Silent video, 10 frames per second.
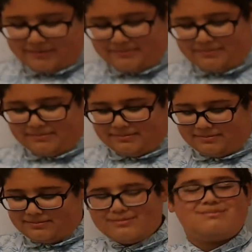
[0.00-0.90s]
Okay,
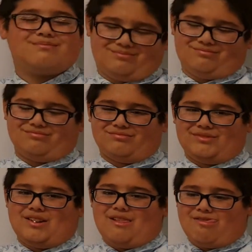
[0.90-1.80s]
so
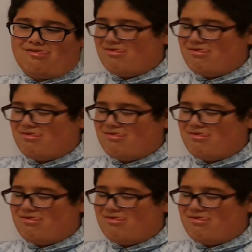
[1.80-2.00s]
what I